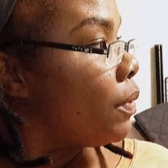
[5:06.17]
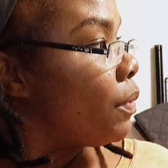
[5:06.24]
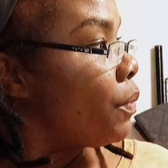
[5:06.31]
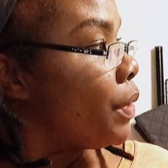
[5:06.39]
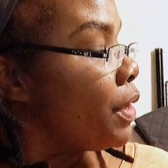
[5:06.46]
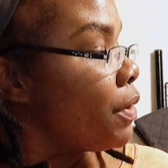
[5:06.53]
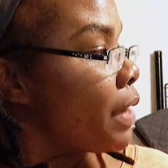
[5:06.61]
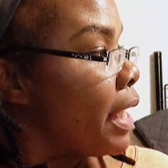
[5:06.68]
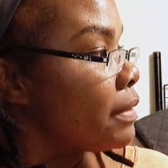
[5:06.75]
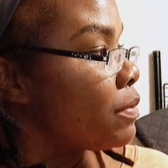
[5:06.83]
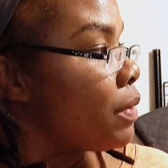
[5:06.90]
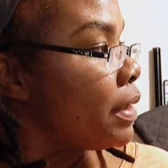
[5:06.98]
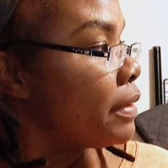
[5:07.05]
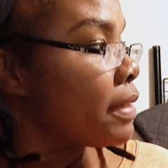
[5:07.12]
What do you
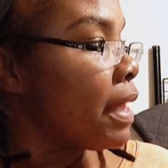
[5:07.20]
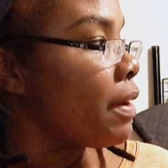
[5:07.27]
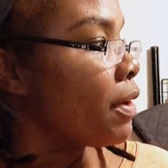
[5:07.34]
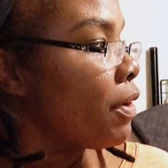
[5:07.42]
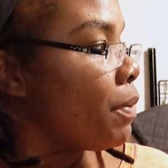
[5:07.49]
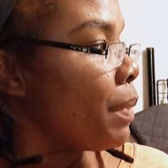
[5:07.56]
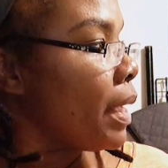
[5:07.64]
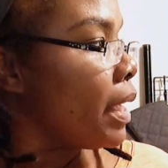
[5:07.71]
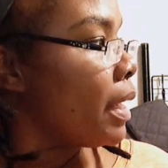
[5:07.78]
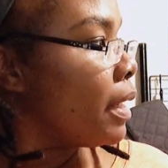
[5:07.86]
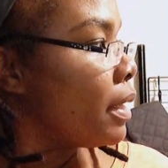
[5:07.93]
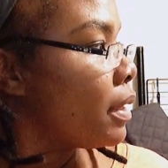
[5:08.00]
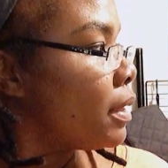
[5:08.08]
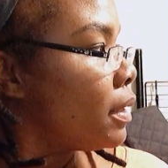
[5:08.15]
guys want? It's time to go to bed.
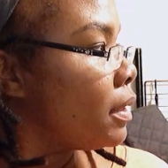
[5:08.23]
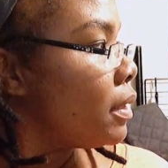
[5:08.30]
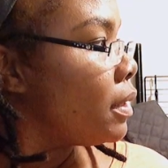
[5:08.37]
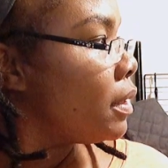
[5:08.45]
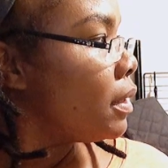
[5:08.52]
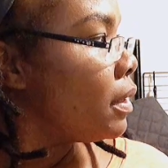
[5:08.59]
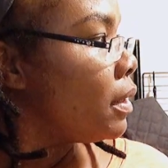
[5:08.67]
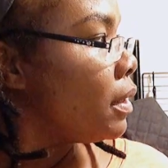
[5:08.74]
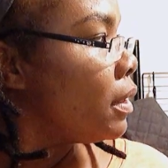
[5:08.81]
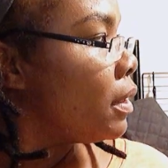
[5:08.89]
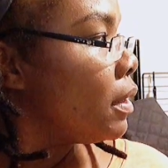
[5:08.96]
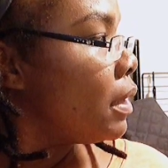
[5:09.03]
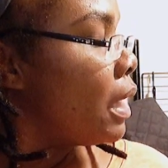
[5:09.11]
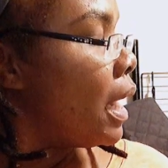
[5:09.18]

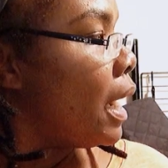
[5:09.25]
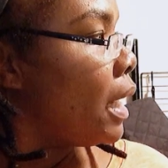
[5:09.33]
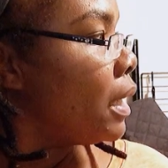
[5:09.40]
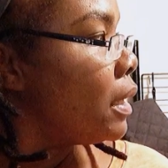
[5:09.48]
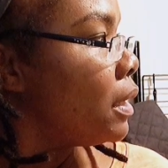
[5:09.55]
Huh?